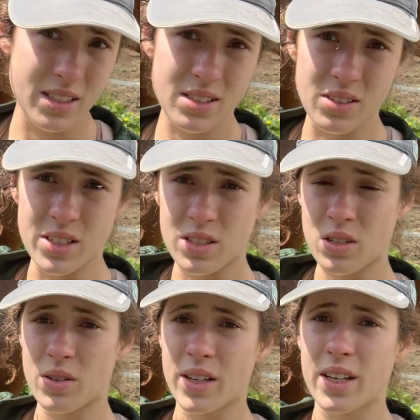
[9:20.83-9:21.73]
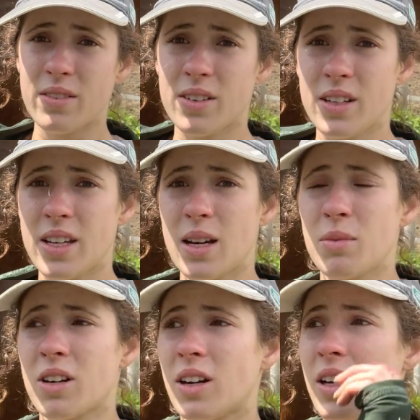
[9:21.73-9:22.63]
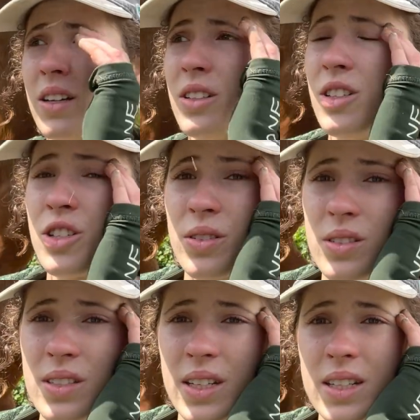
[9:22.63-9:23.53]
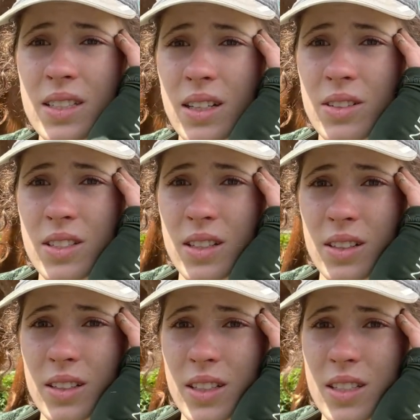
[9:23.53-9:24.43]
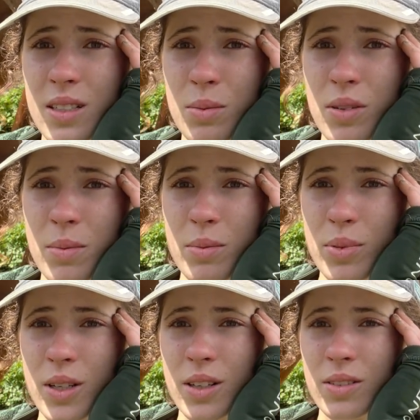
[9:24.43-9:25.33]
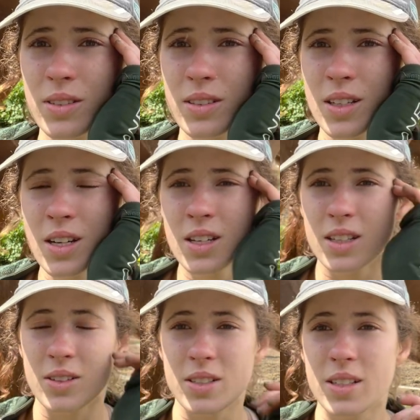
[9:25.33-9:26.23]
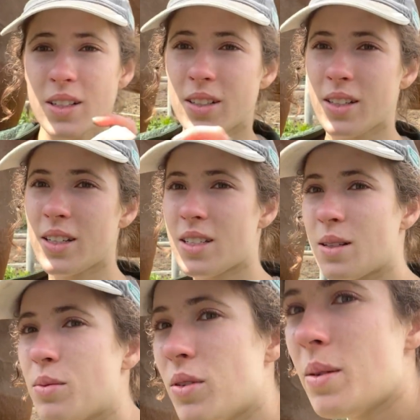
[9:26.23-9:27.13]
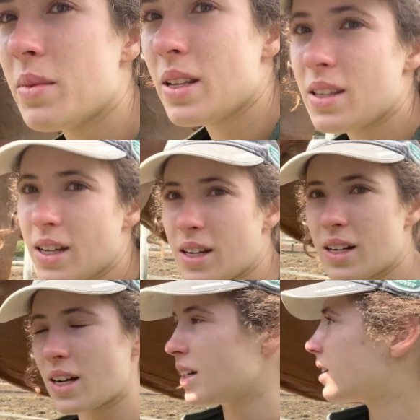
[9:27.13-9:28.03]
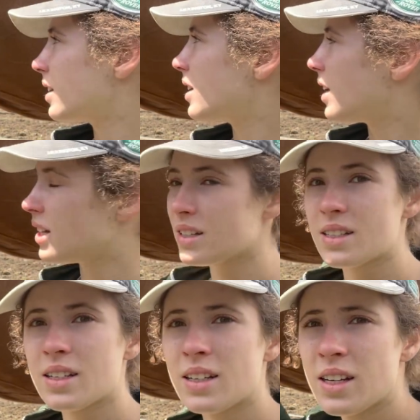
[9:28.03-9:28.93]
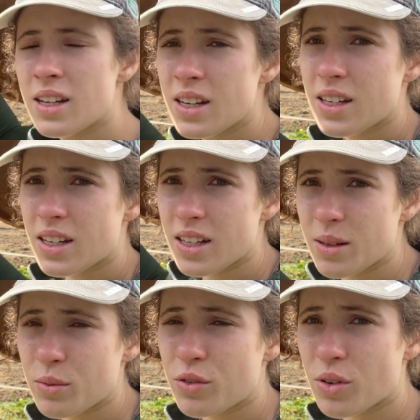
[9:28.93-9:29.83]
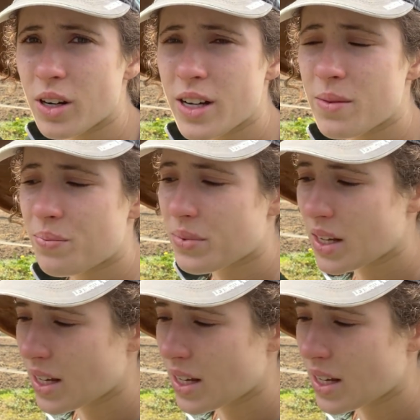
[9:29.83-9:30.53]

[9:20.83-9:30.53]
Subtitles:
So he's going in for the MRI on June 6th. That was the earliest appointment, that was the earliest appointment that I could get for him.